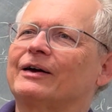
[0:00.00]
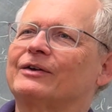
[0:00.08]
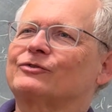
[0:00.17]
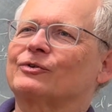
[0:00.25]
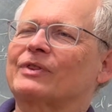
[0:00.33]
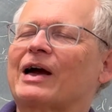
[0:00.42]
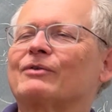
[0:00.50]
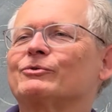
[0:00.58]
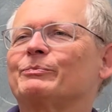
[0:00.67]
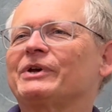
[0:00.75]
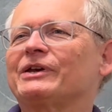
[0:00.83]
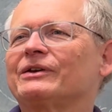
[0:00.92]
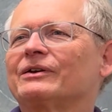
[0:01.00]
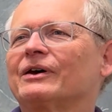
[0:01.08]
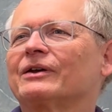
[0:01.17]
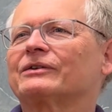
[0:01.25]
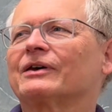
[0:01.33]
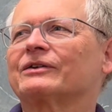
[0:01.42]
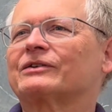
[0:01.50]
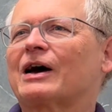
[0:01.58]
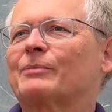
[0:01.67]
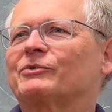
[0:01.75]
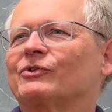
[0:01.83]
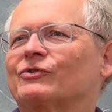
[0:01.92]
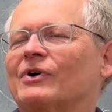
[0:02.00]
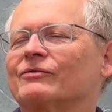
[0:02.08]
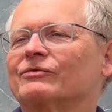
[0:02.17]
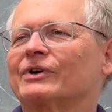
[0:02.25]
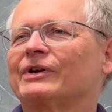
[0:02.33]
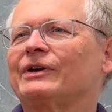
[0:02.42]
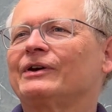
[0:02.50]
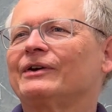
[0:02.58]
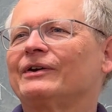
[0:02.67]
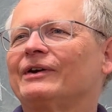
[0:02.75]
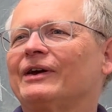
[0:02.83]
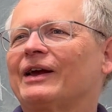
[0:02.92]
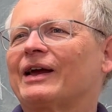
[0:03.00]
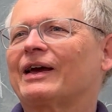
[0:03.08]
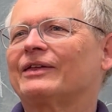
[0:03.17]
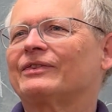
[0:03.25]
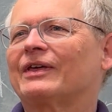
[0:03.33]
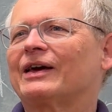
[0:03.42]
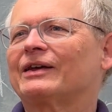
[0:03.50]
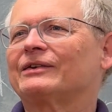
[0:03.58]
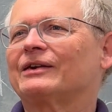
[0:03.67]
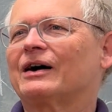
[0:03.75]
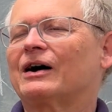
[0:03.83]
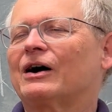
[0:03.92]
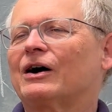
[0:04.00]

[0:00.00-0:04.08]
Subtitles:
So that would be a top discovery. And then